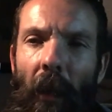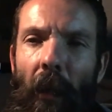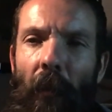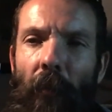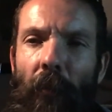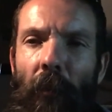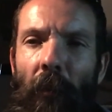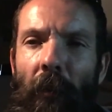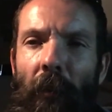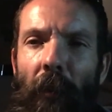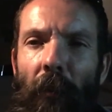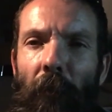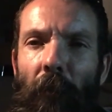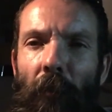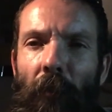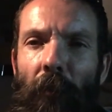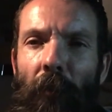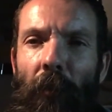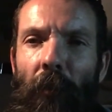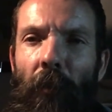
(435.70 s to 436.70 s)
As long as it
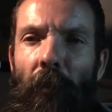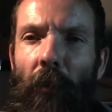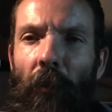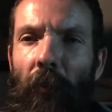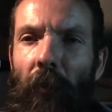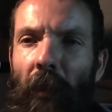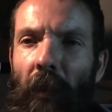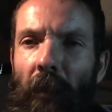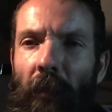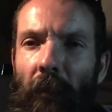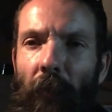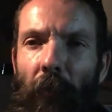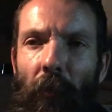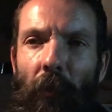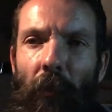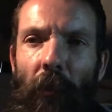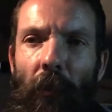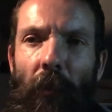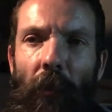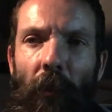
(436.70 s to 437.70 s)
feels good to you. If it doesn't feel
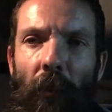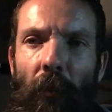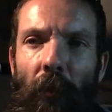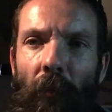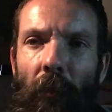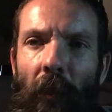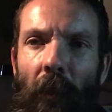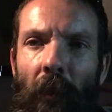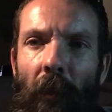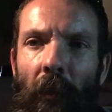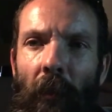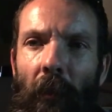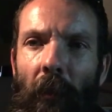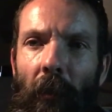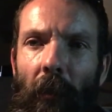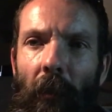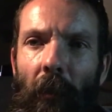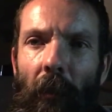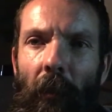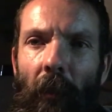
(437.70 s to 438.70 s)
good to you, then
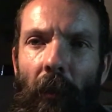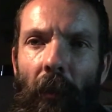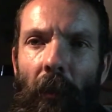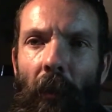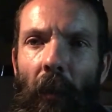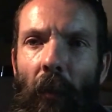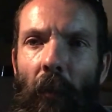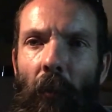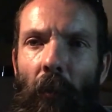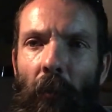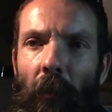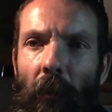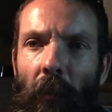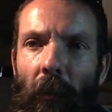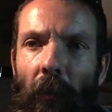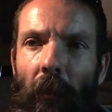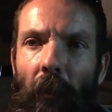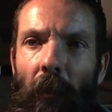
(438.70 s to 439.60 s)
don't.